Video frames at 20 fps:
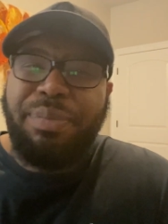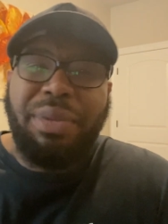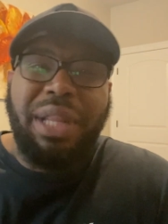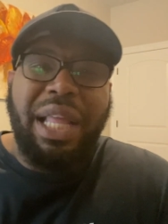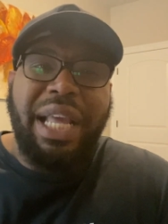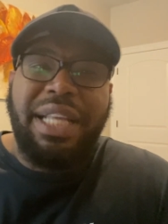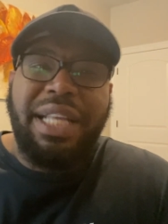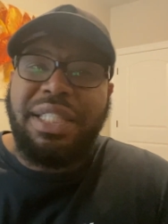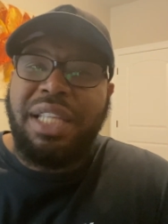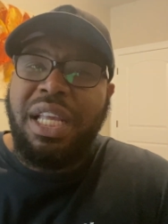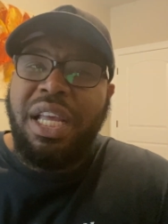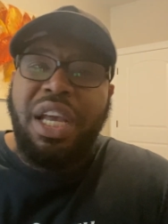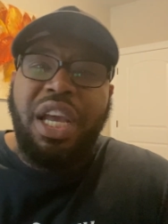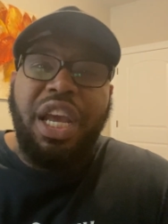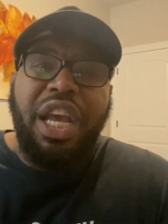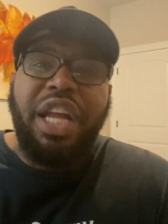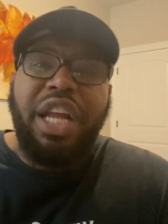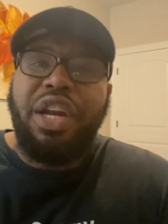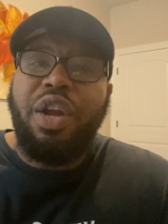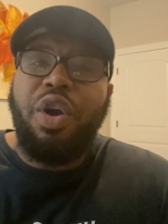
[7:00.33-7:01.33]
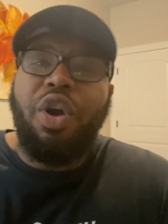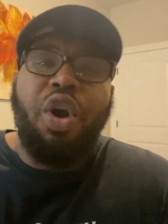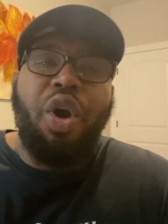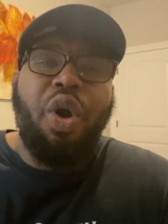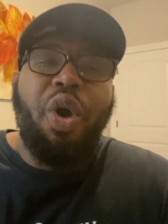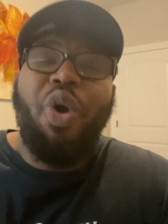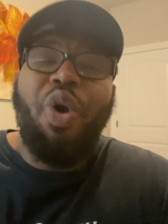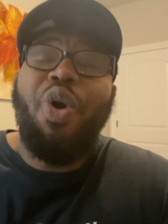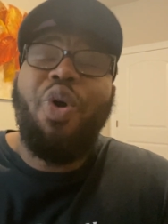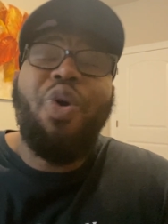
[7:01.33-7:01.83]
place in the
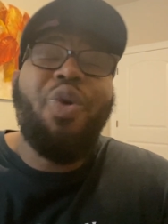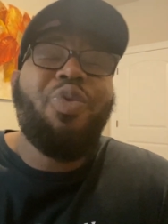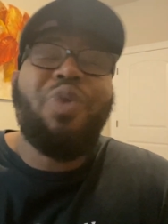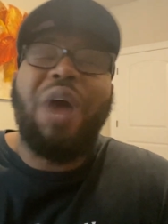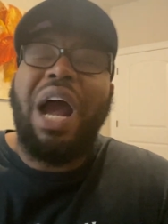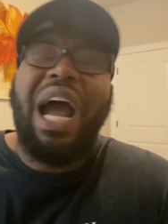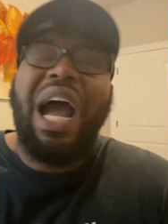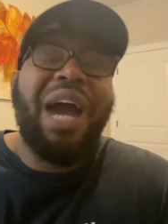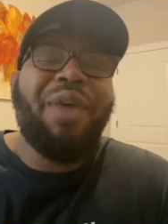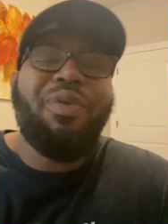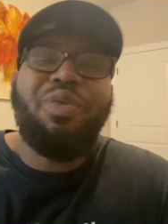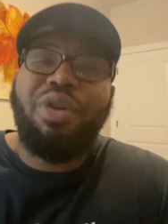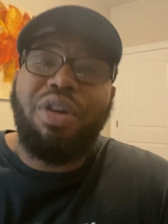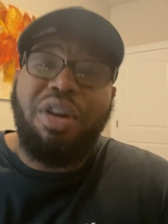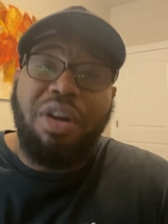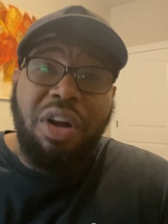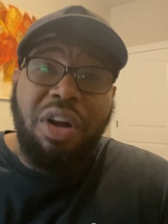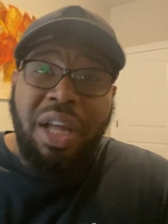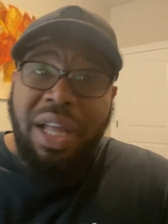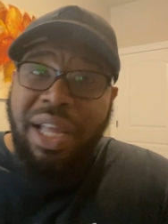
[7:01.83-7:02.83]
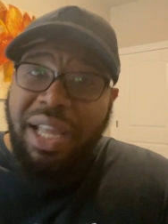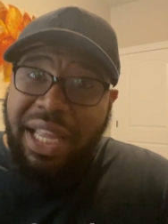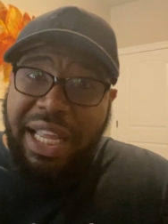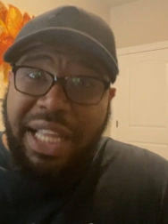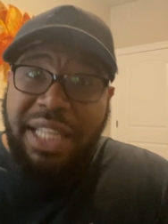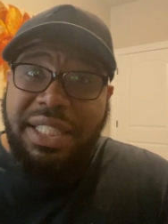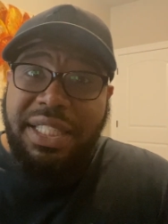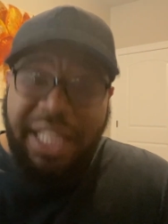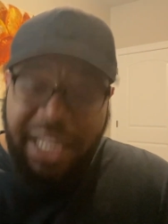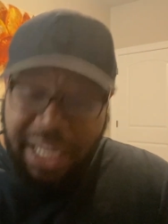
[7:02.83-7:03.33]
whole wide world
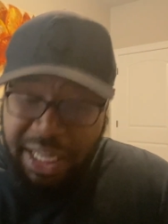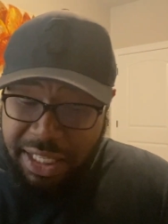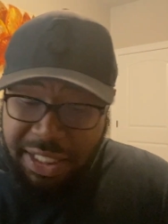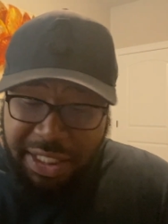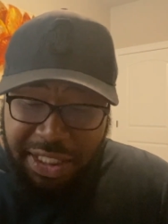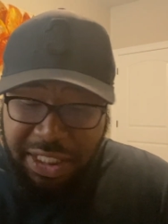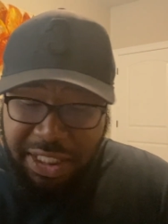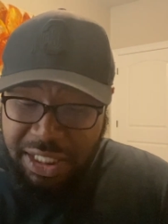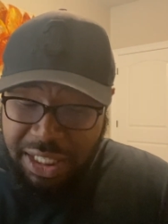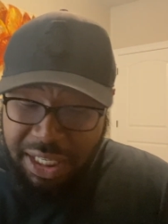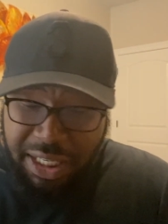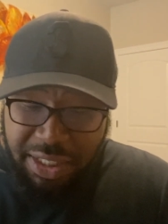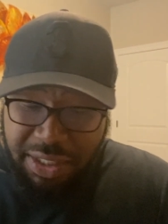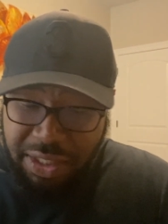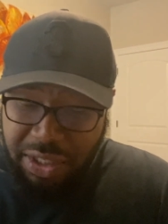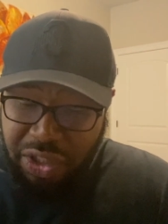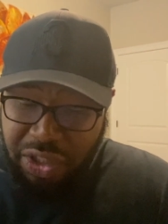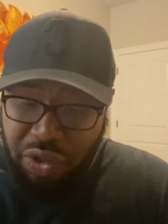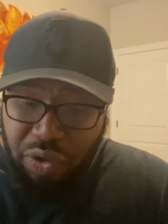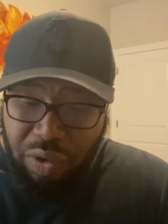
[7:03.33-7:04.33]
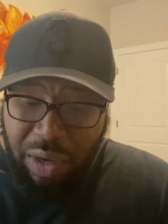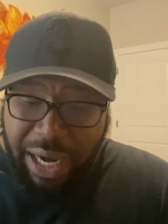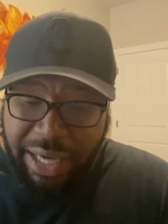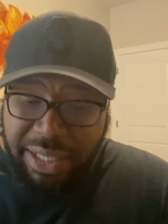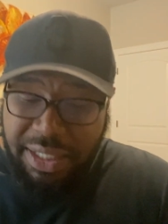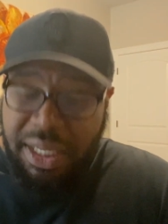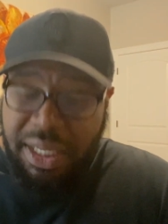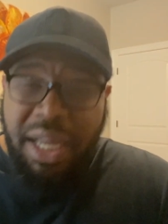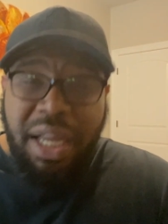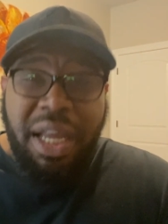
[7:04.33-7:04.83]
is in Jesus Christ.